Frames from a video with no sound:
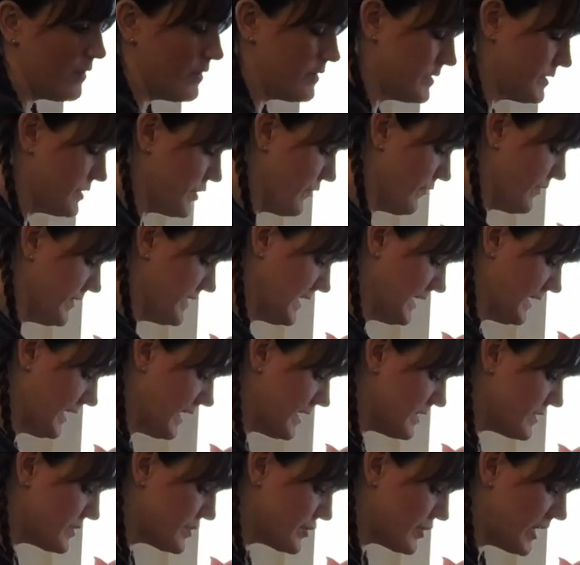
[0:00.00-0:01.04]
So if it didn't
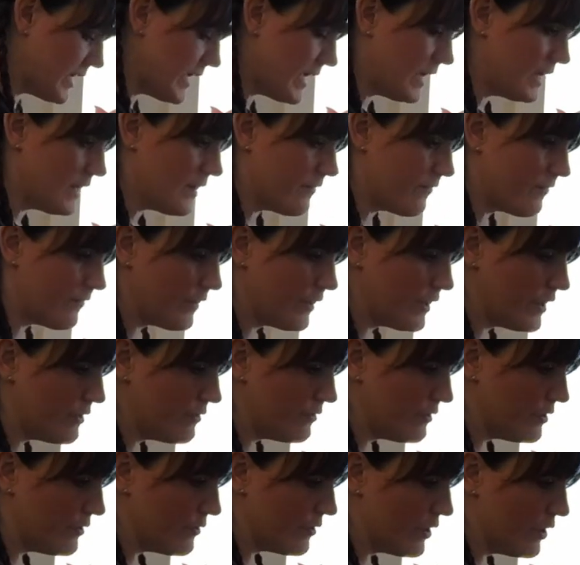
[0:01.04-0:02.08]
get streaky enough for you,
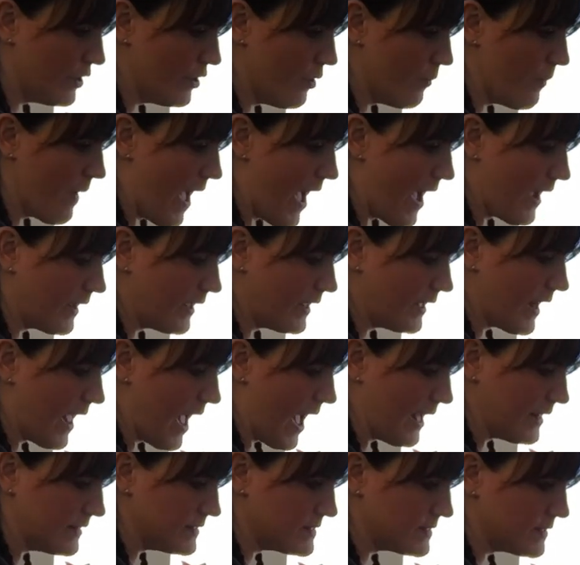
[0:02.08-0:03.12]
you can go back and
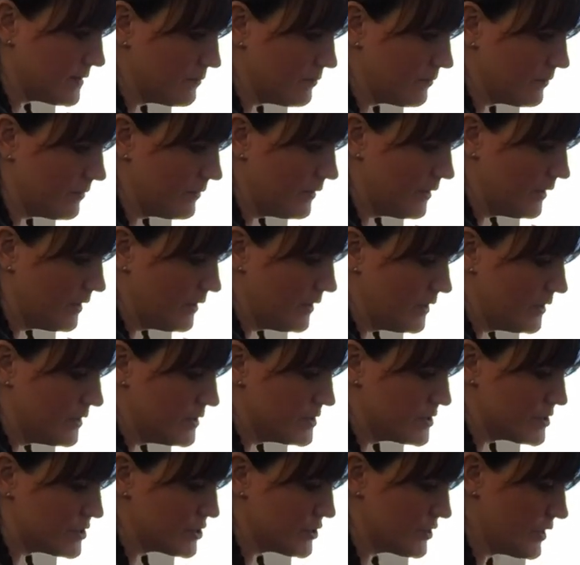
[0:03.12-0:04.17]
add some
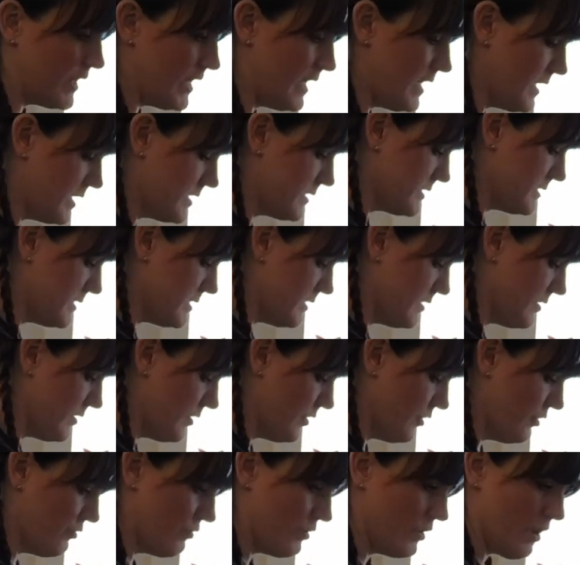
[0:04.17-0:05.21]
streaks.
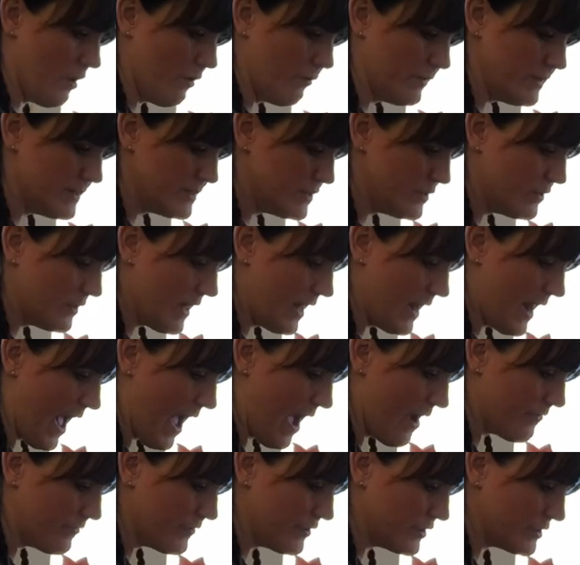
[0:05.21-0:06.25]
You can always do that
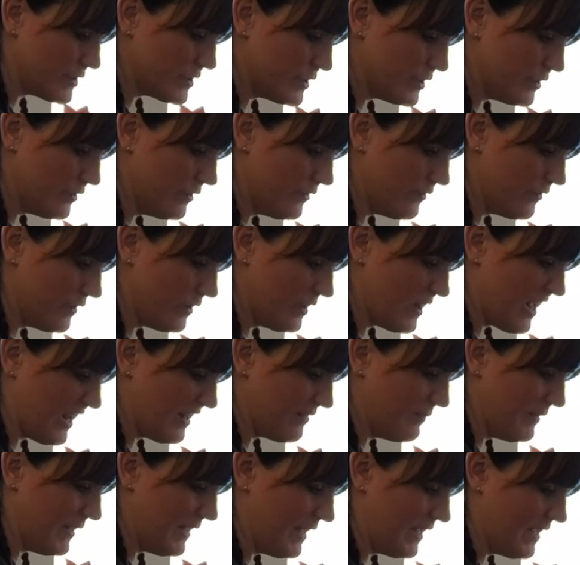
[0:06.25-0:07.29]
after too if you're like
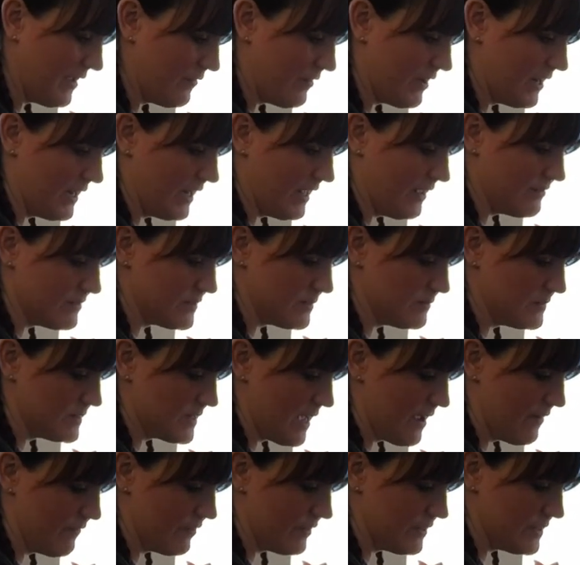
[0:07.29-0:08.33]
me, I want to give some
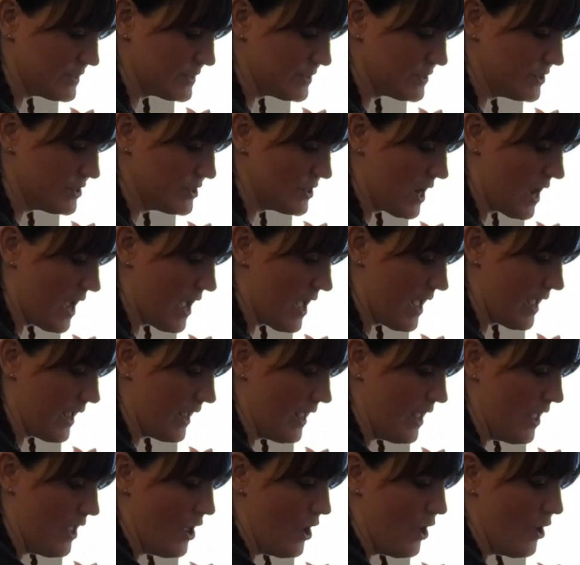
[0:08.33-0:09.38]
time for this to
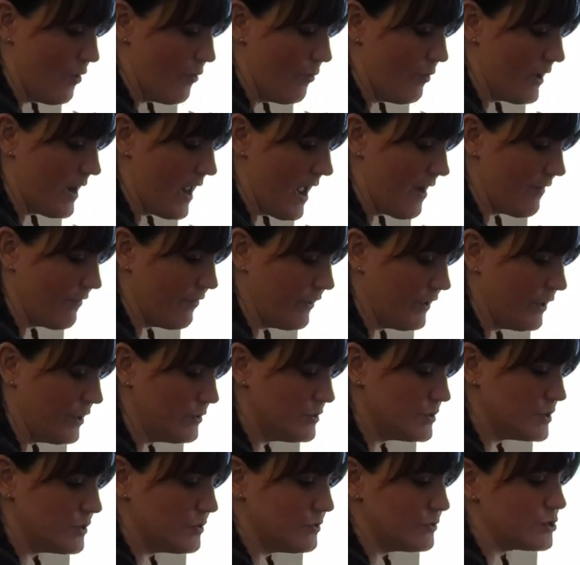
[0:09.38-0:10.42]
dry. Whatever you
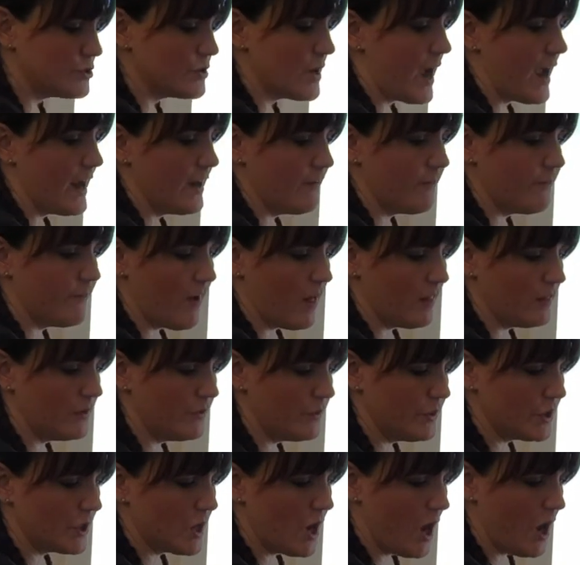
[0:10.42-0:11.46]
do, try to follow
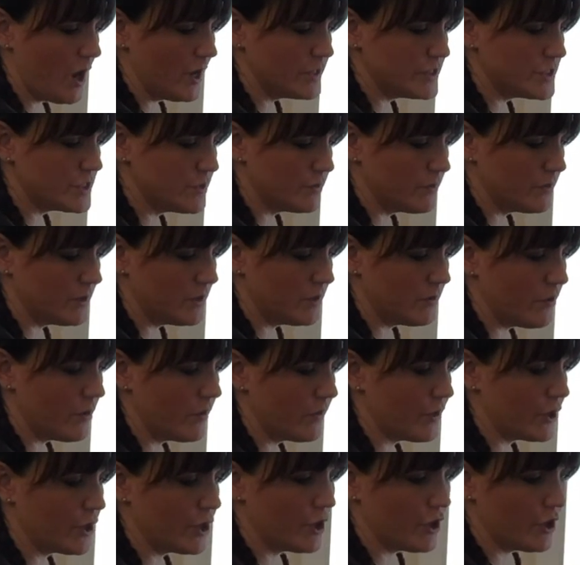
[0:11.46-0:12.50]
the contour or
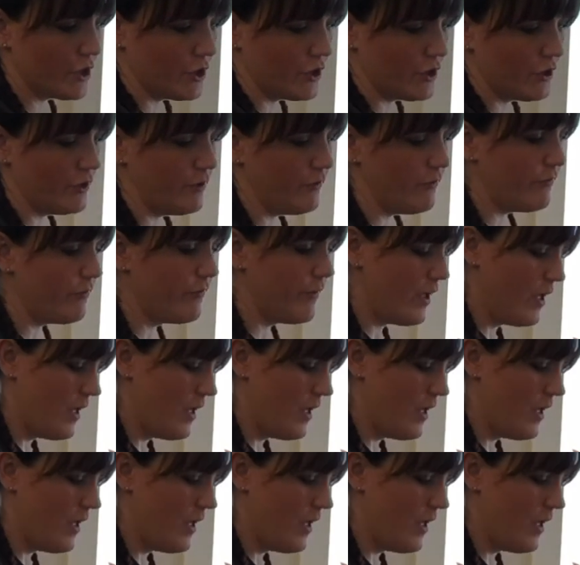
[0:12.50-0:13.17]
the curve